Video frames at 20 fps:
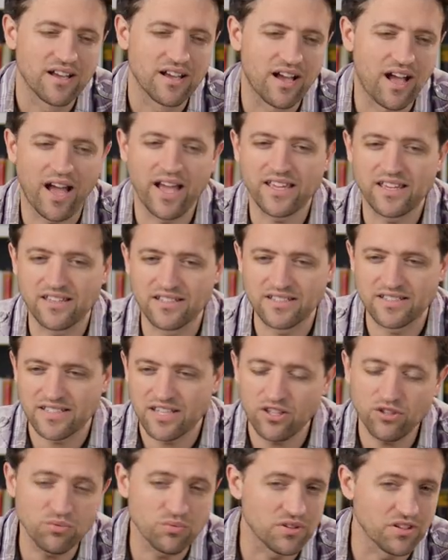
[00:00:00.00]
I
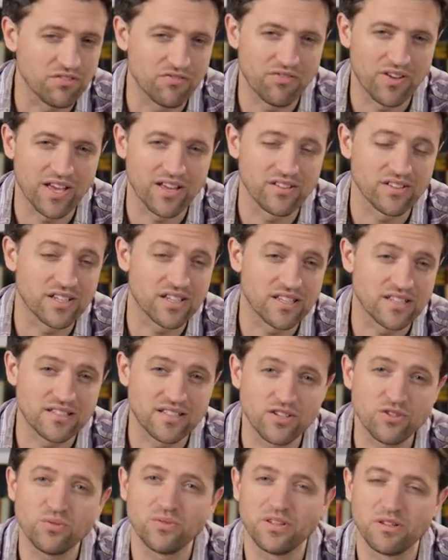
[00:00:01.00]
continually fail and
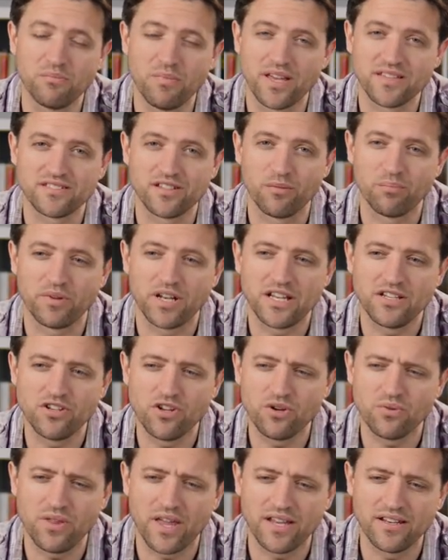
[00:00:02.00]
continually mess up. And I
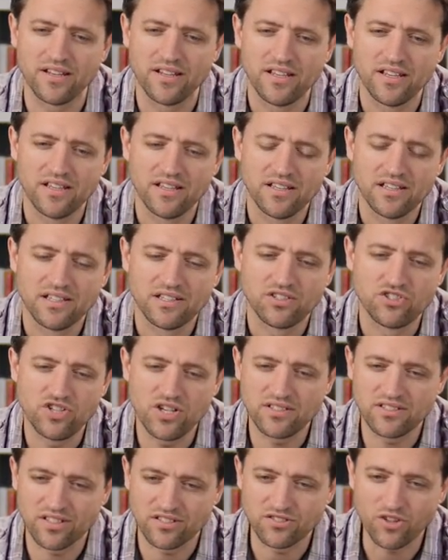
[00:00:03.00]
know that
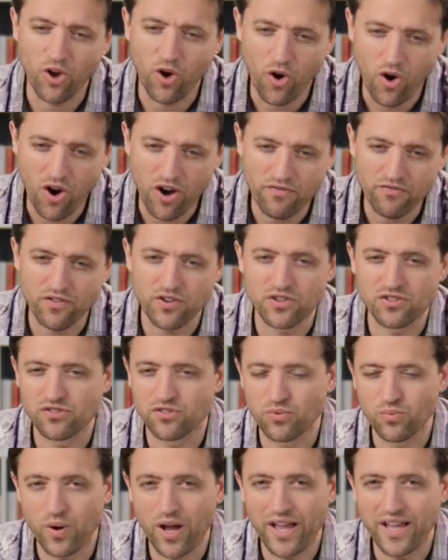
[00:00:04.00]
Jesus offers
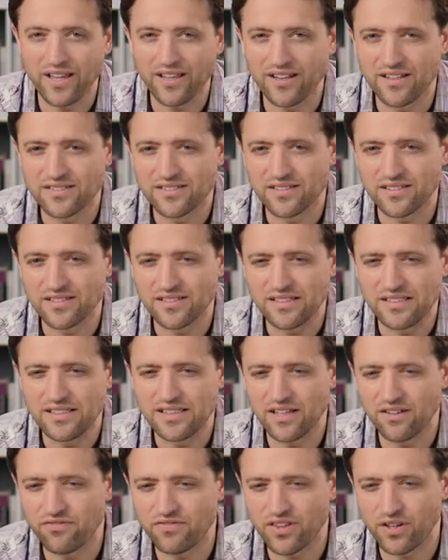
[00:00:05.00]
the way, and it's a
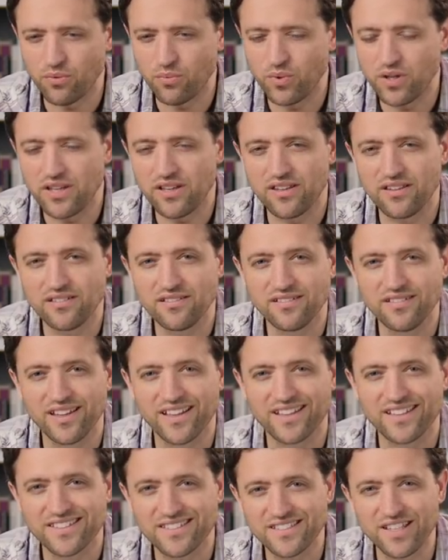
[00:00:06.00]
gift that we can
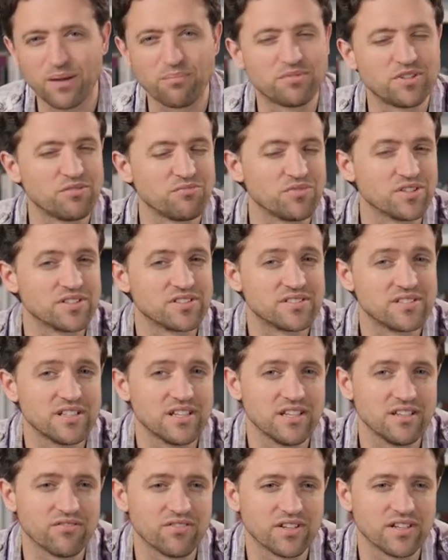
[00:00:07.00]
accept and
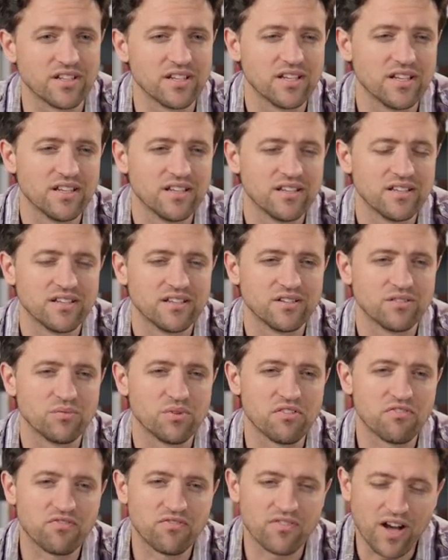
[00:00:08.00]
receive. And
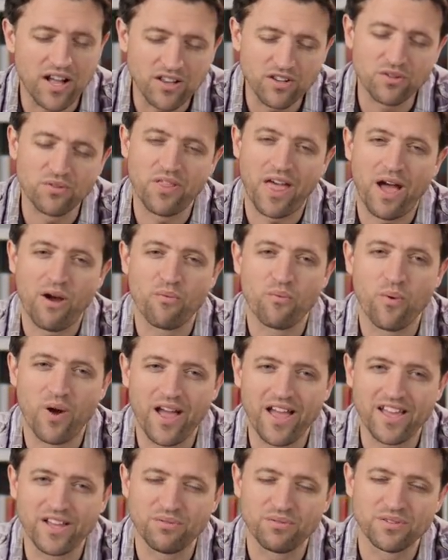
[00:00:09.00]
we follow that
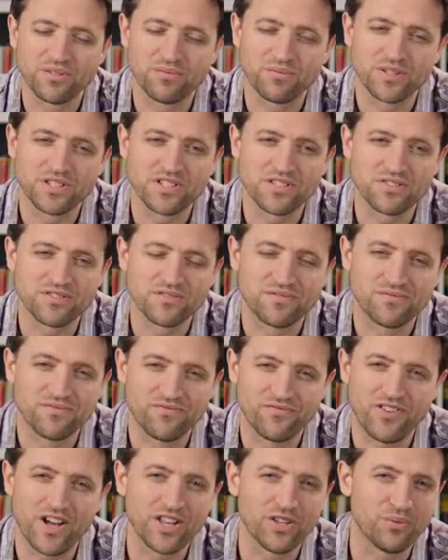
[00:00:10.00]
way, which is
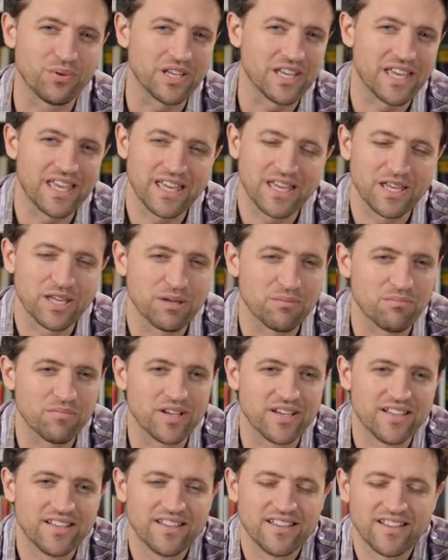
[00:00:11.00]
following
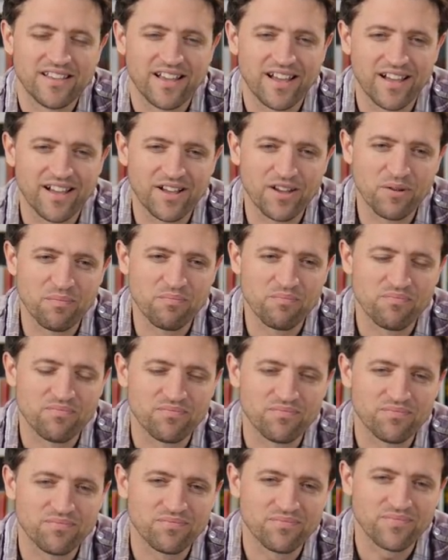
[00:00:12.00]
Him. Um,
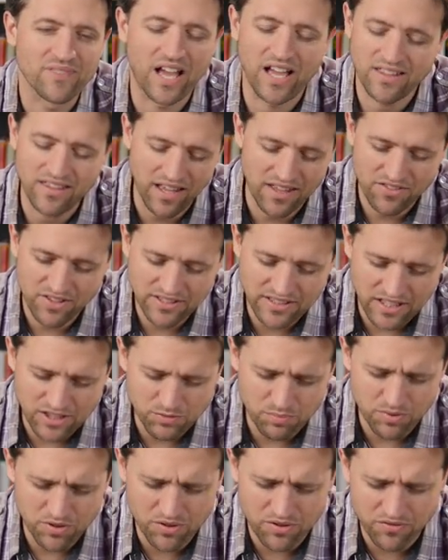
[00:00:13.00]
I, I, think
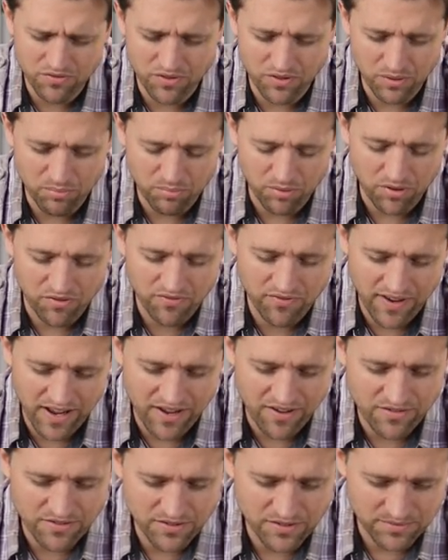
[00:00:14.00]
that's beautiful and
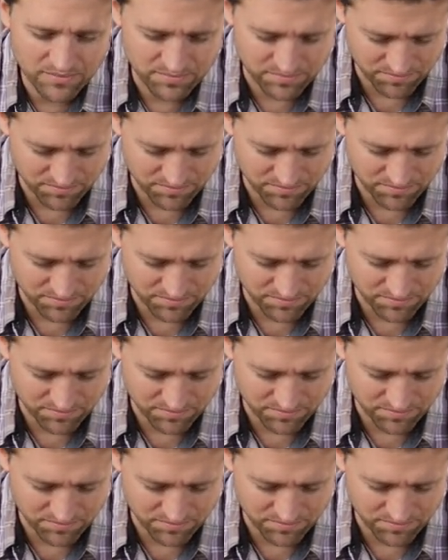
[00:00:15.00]
profound.